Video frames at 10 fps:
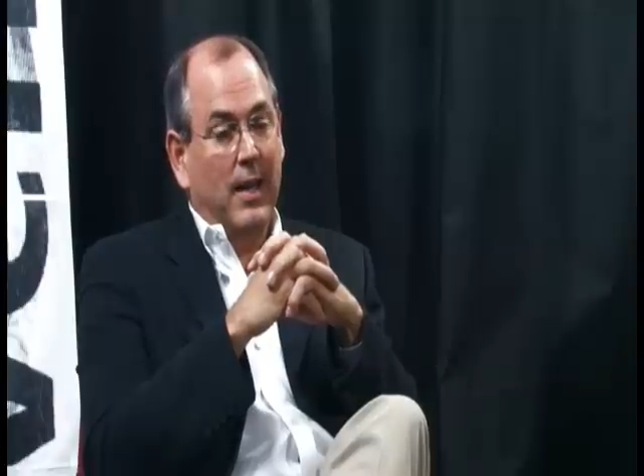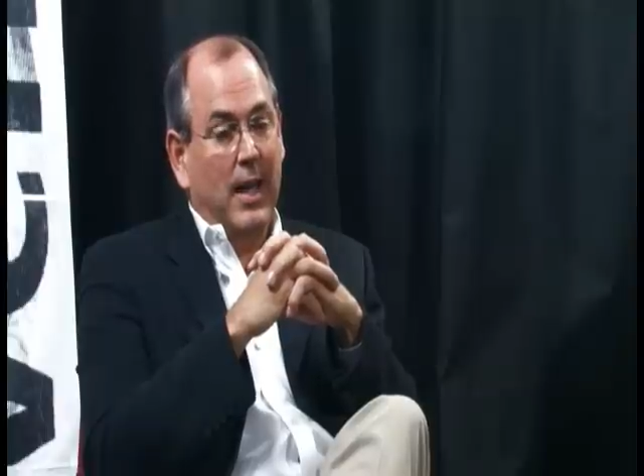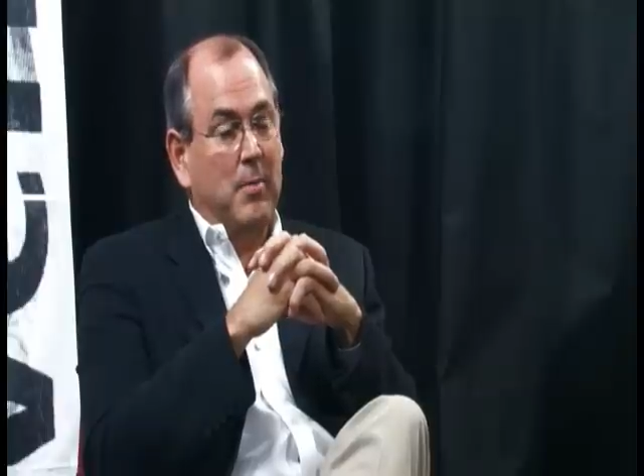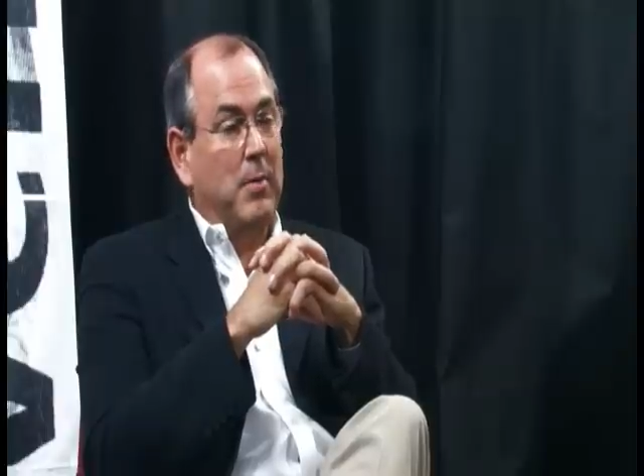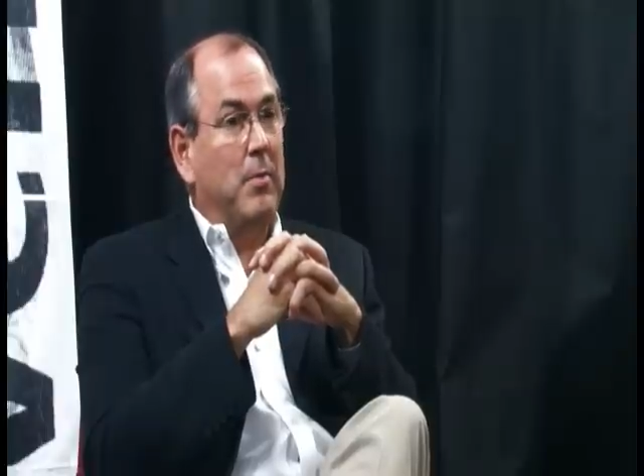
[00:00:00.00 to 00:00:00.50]

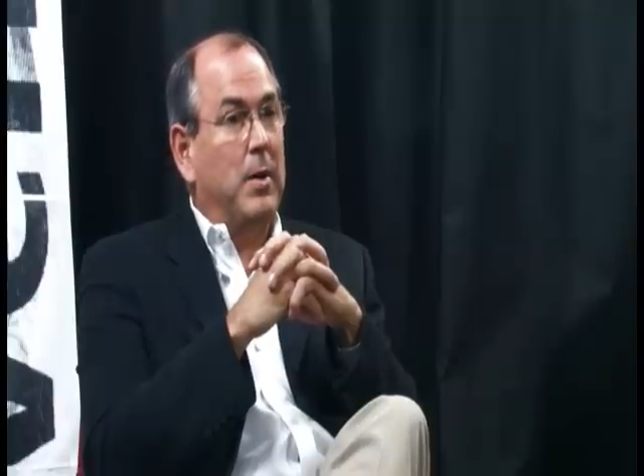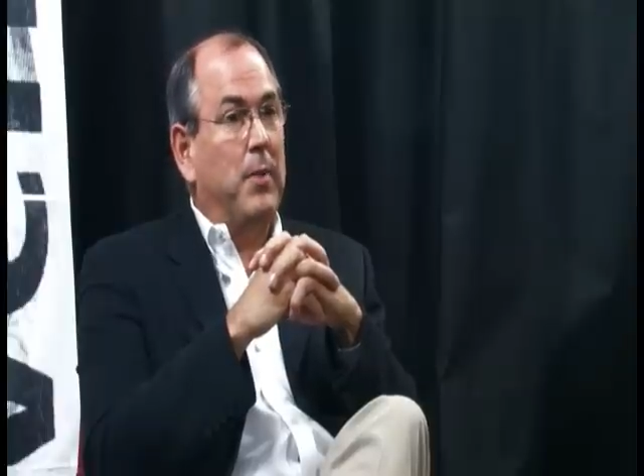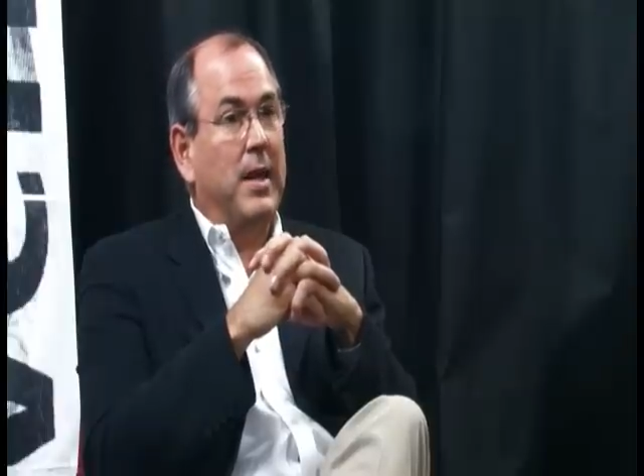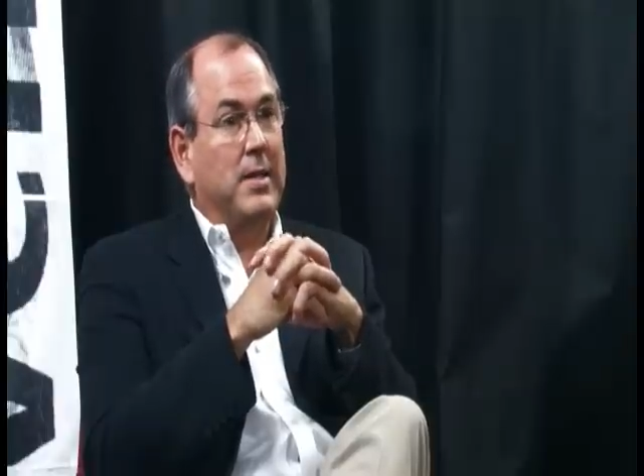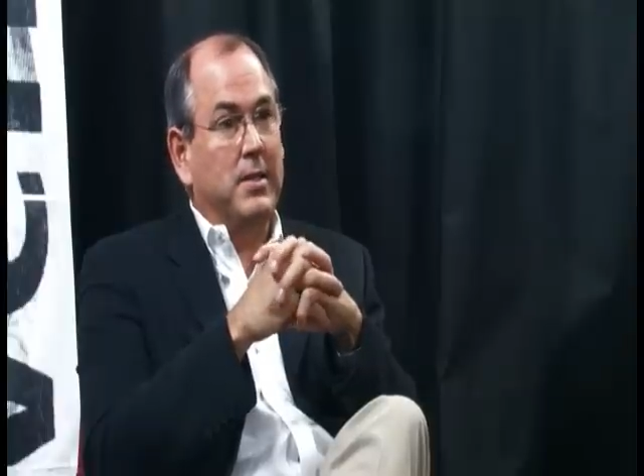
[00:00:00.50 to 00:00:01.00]
Hadn't been my
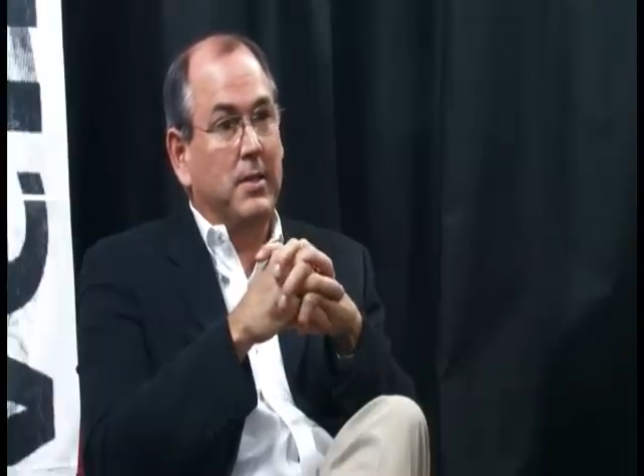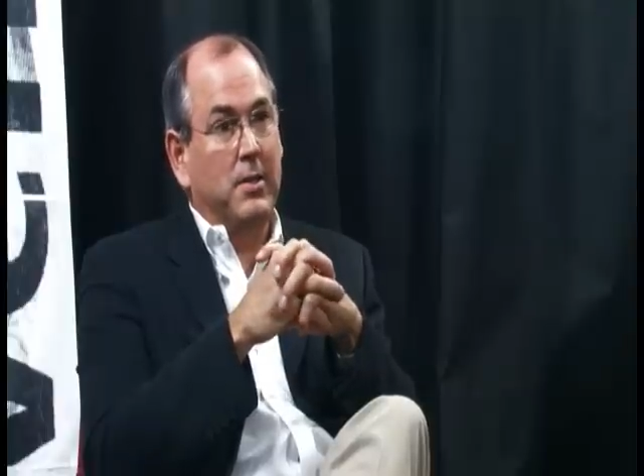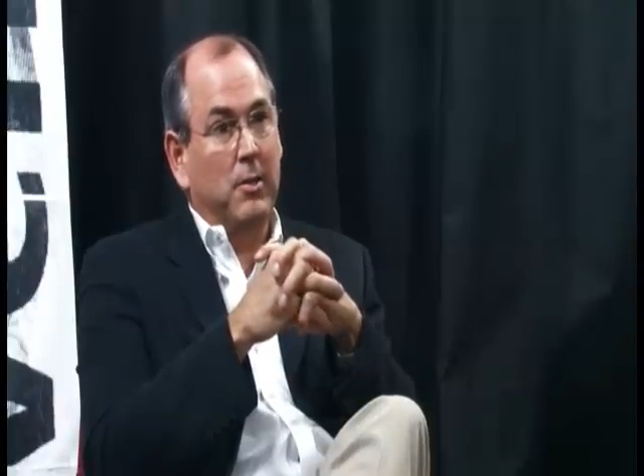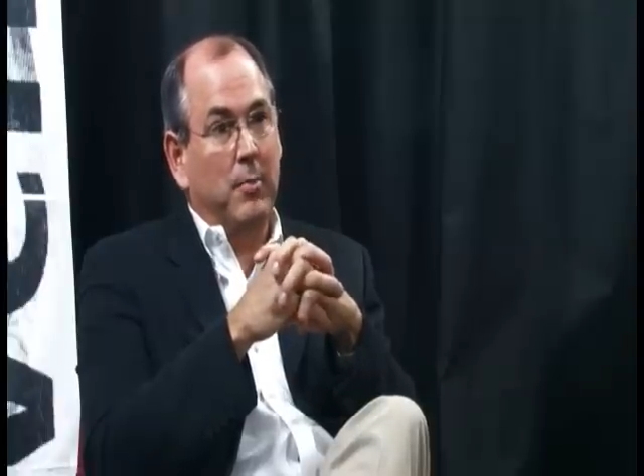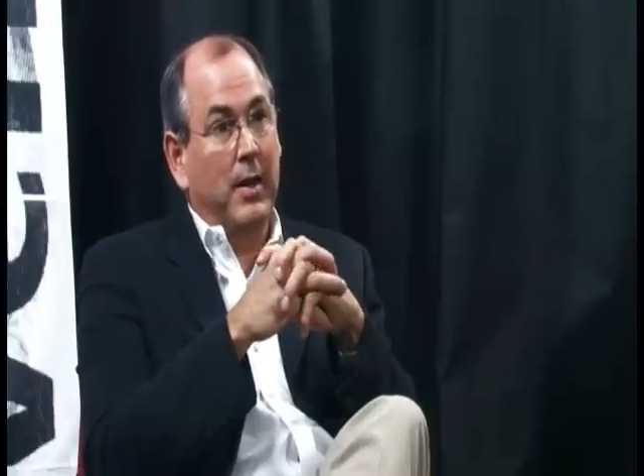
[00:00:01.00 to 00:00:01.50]
pastor
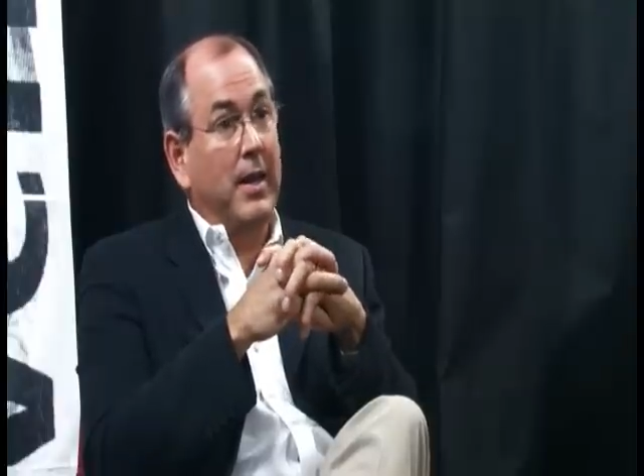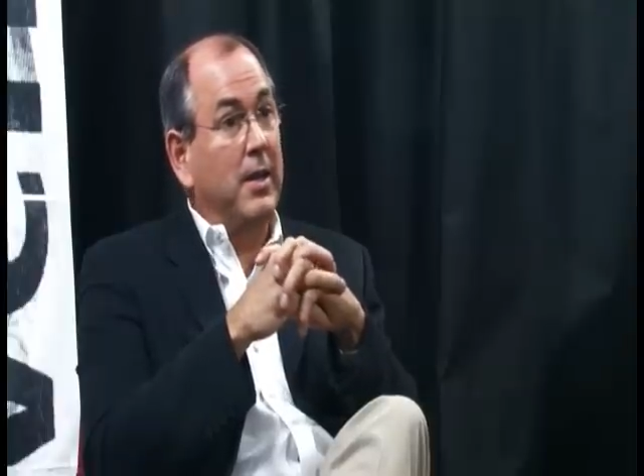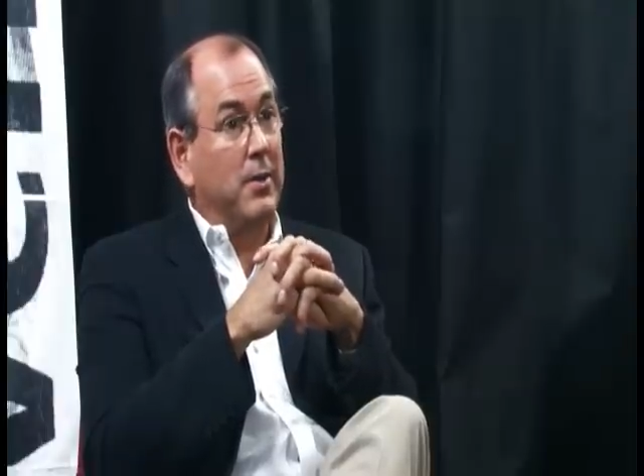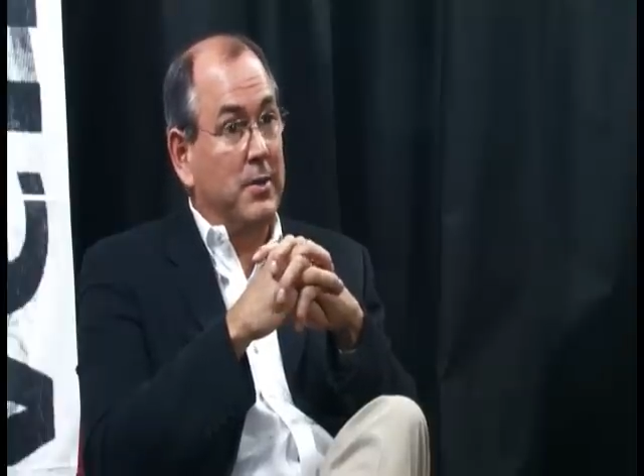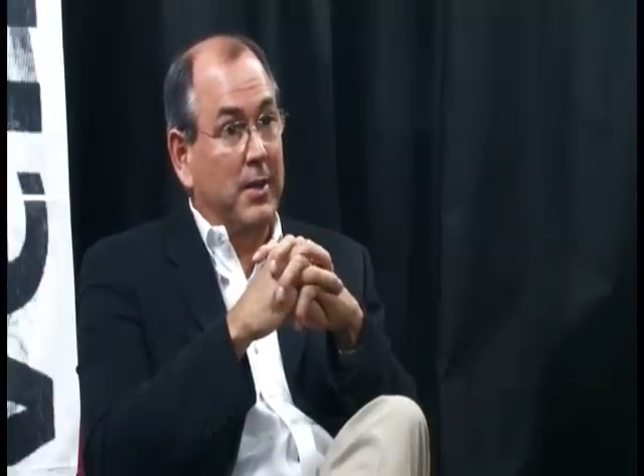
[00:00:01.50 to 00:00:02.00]
till about
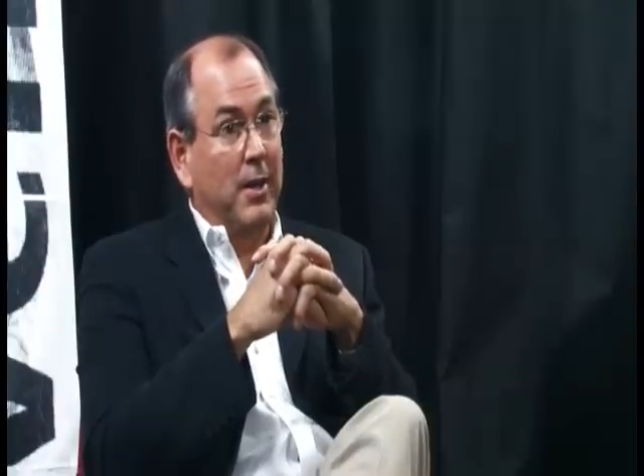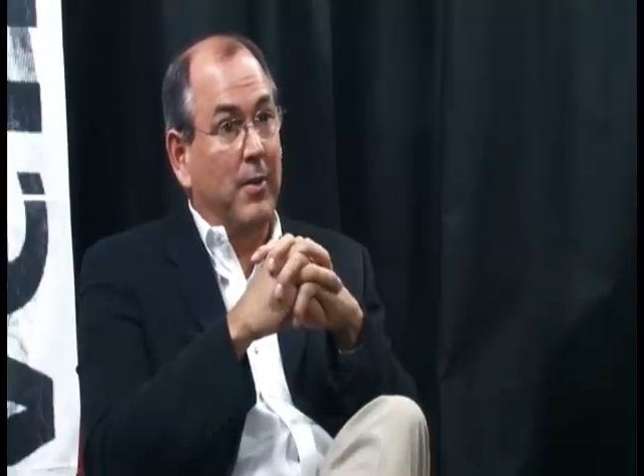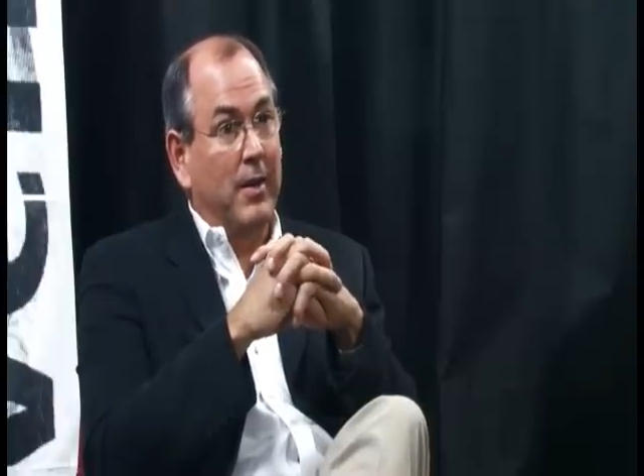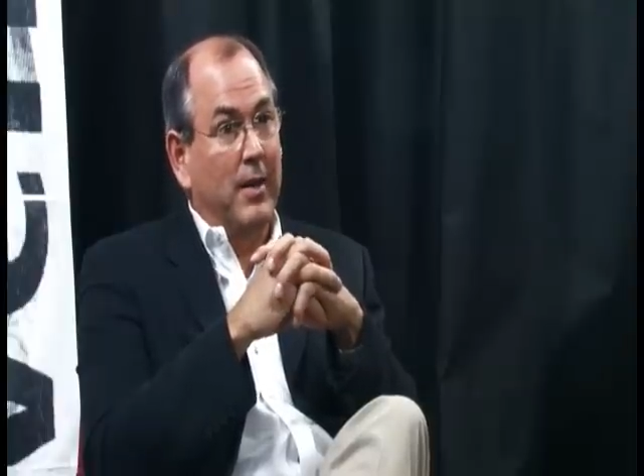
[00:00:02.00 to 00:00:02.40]
8 years ago.